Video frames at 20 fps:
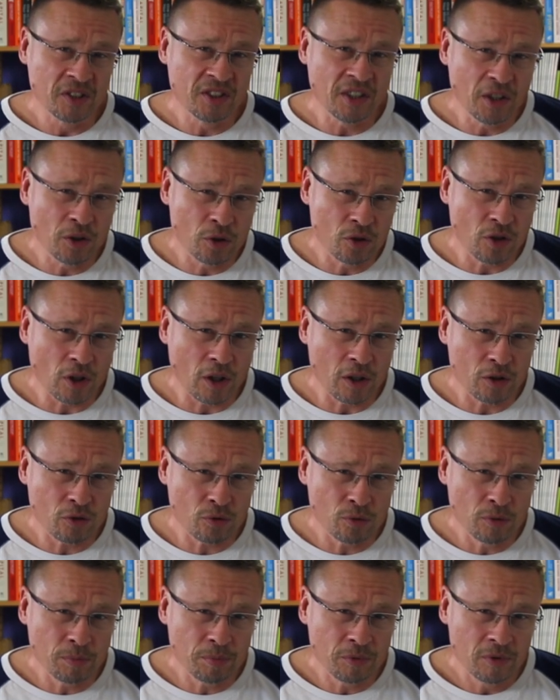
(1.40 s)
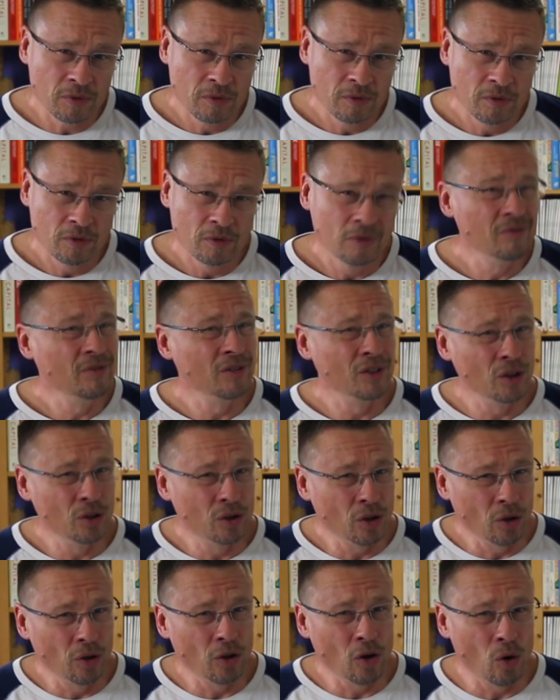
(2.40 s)
guessing your target groups? You
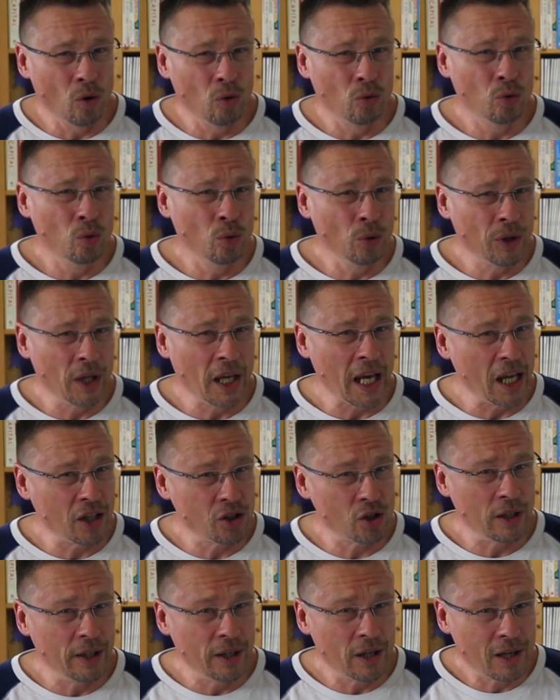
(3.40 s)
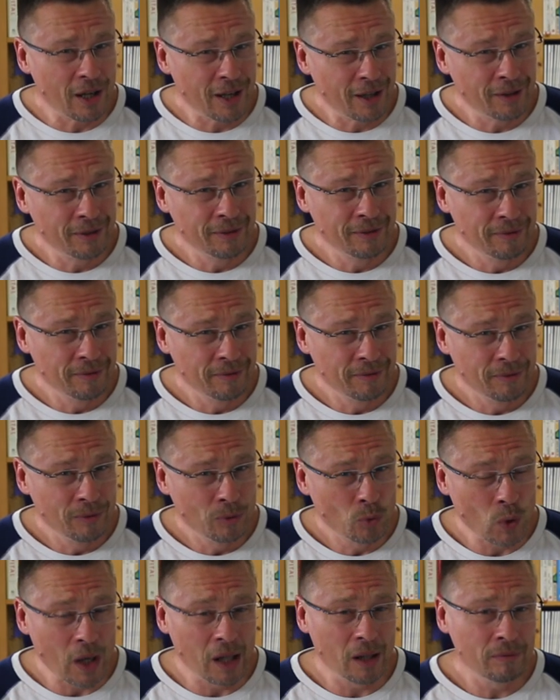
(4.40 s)
don't know who they actually are?
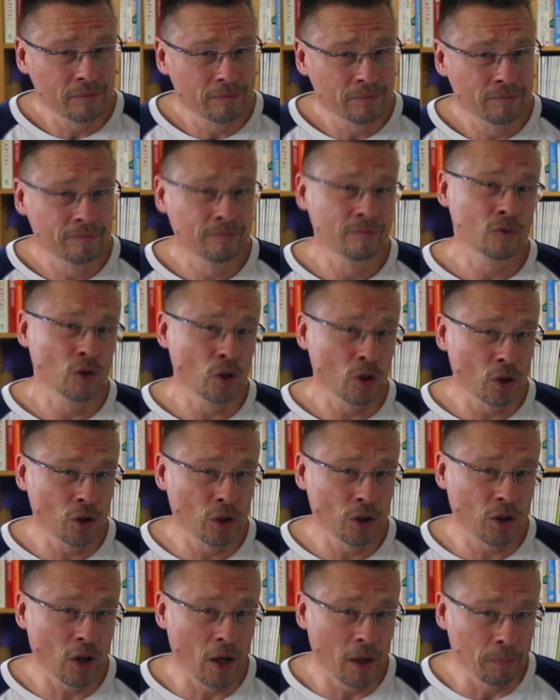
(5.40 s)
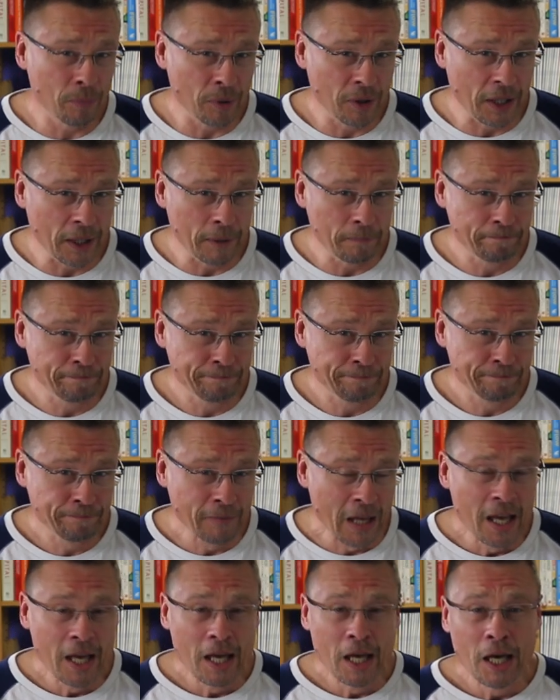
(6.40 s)
Well, you're in good company.
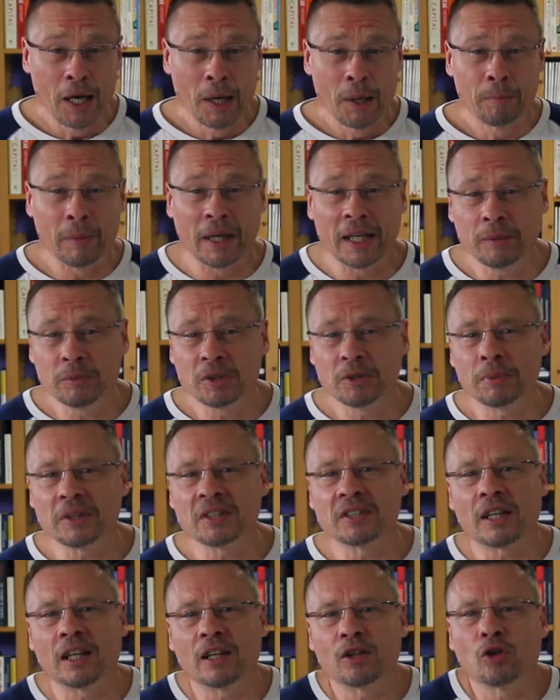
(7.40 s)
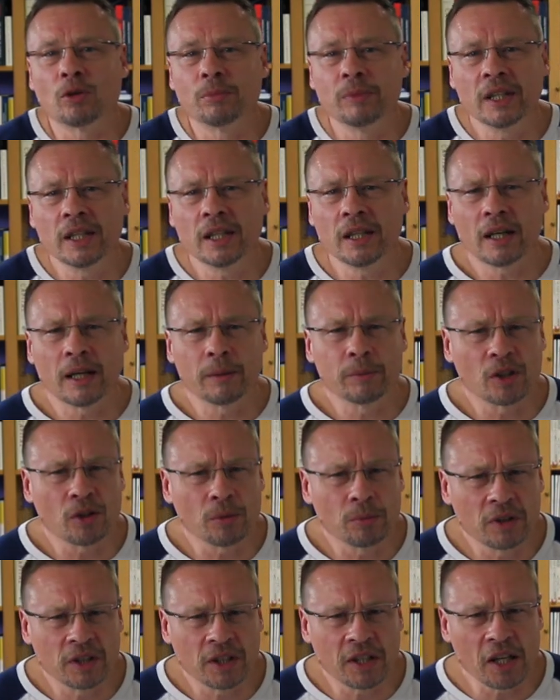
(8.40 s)
My name is Pascal Corbet. I'm a
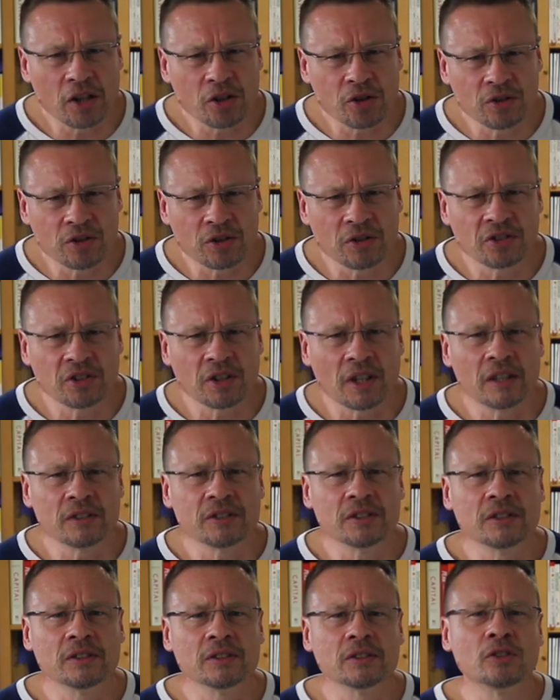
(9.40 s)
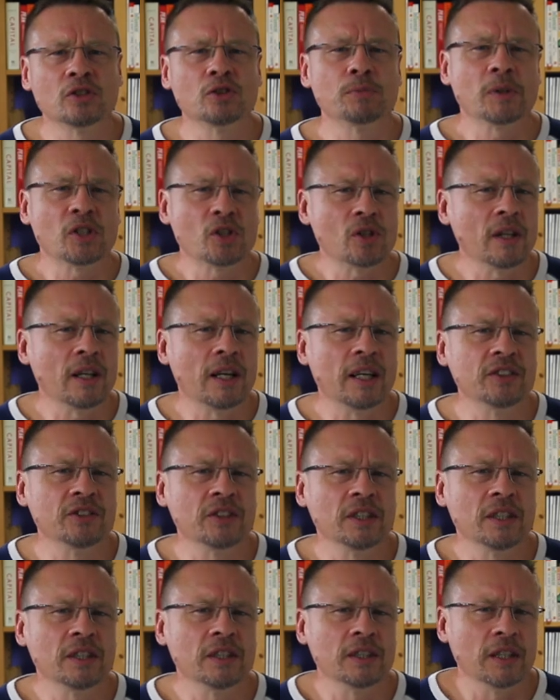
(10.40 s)
communications consultant
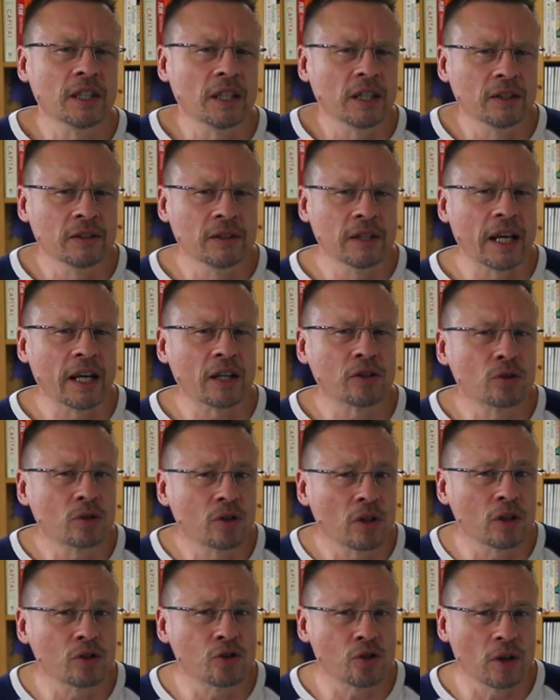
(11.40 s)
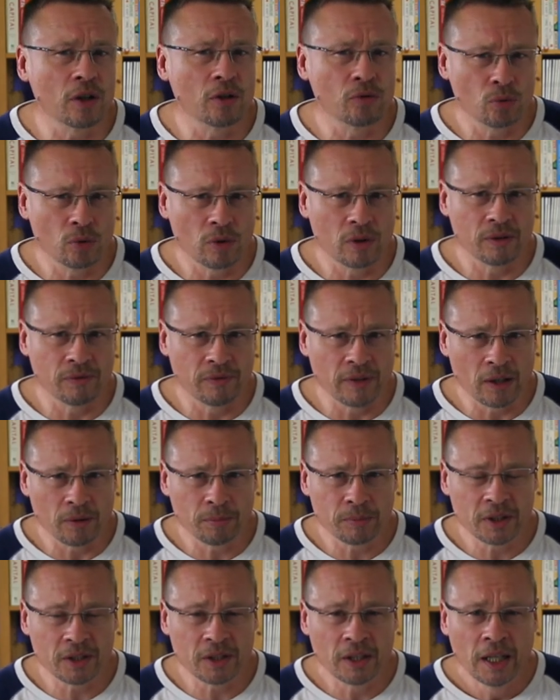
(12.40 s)
specializing in agriculture and rural
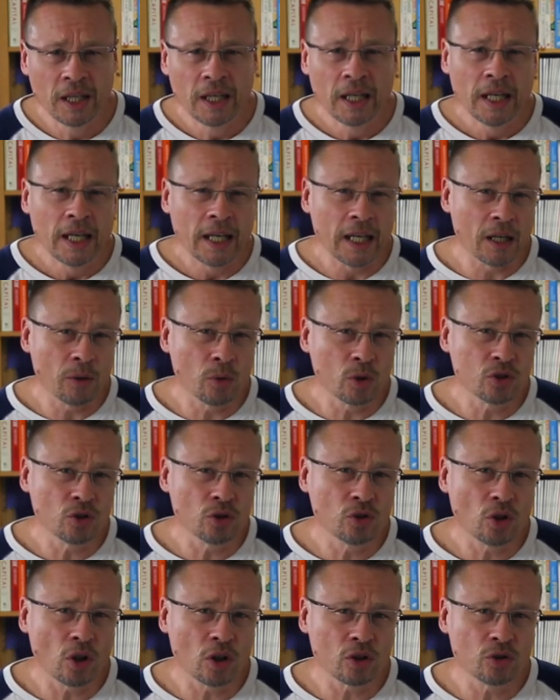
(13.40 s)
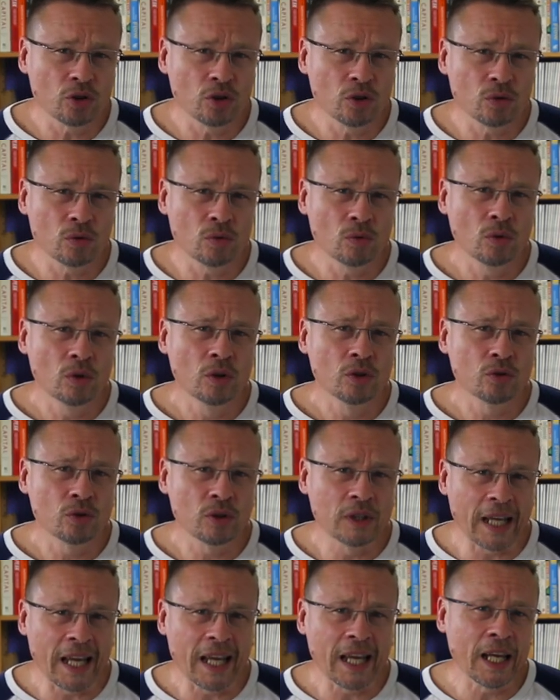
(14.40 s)
development. And I want to talk to you
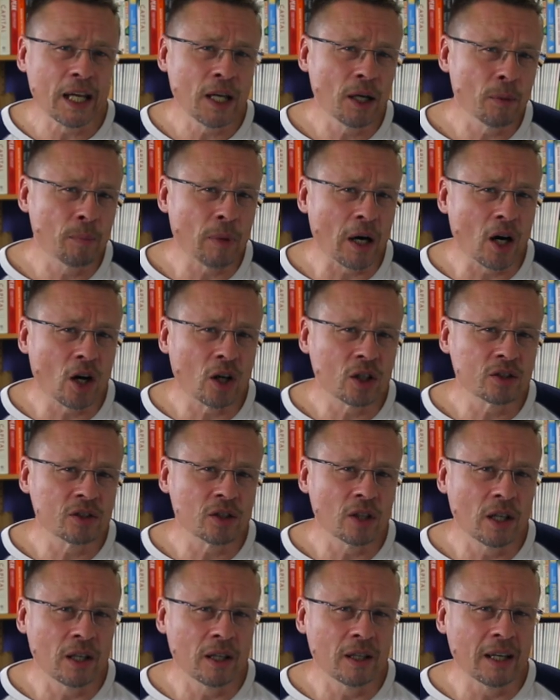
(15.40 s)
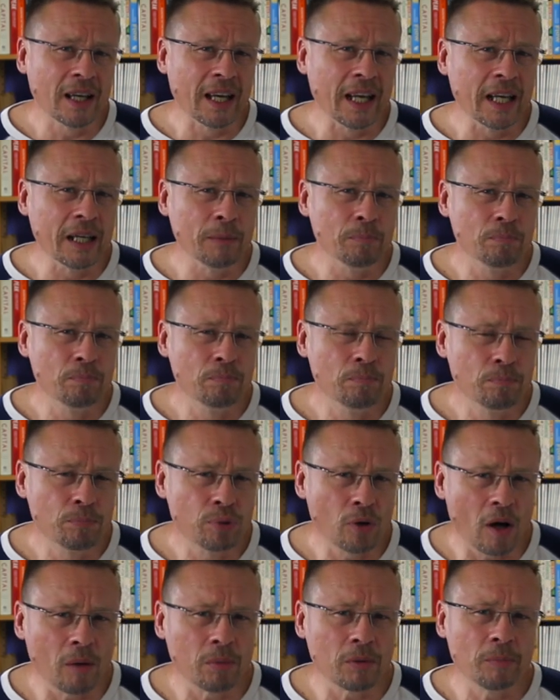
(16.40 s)
today about a
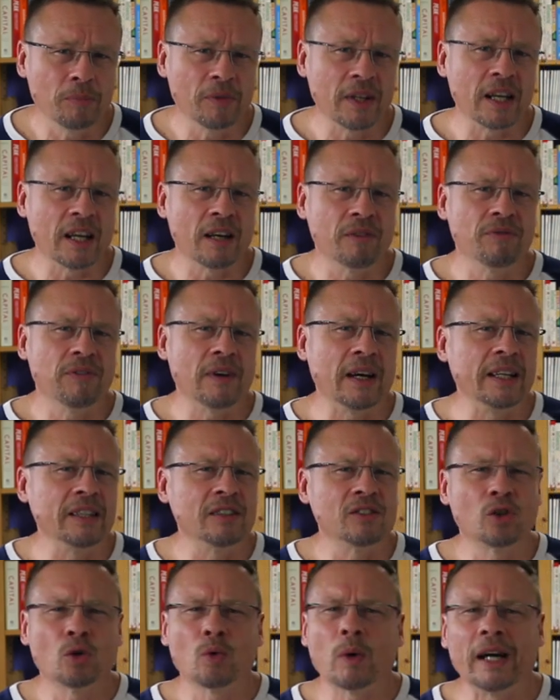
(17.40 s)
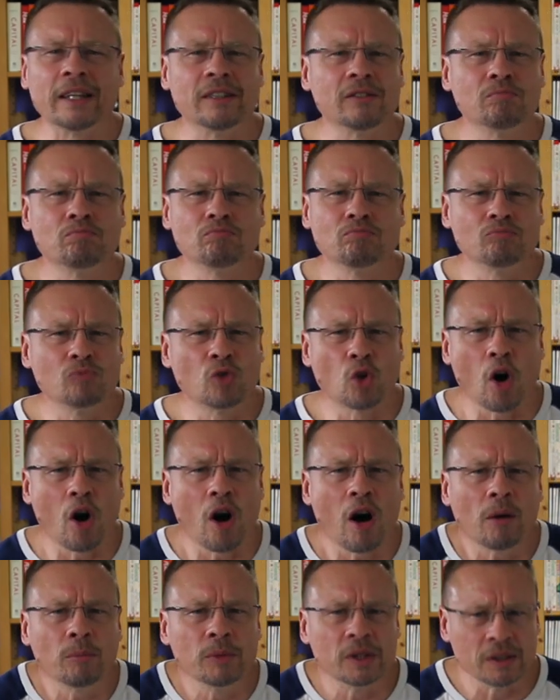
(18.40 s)
problem that I find quite
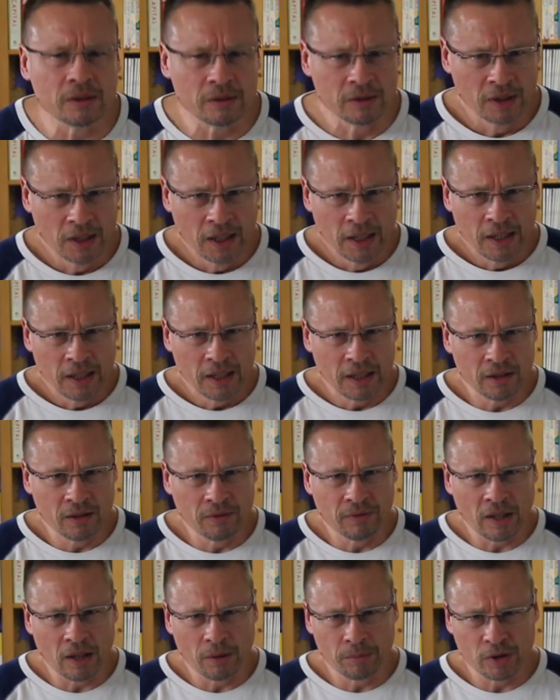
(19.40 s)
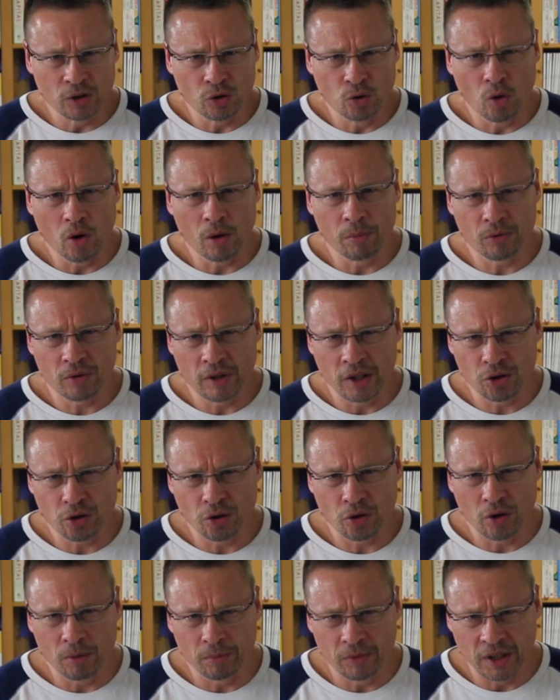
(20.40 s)
common in development
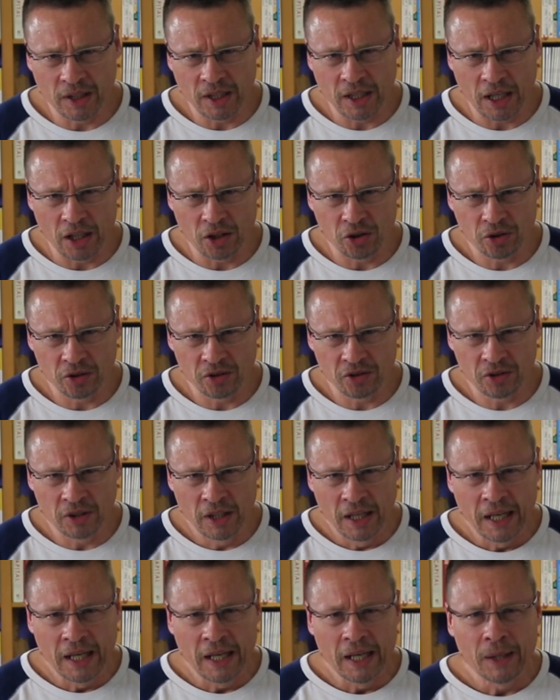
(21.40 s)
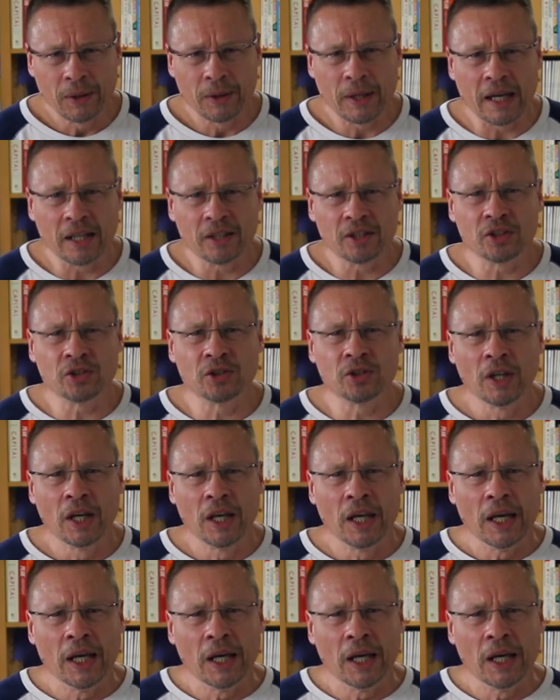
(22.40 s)
cooperation communications. That is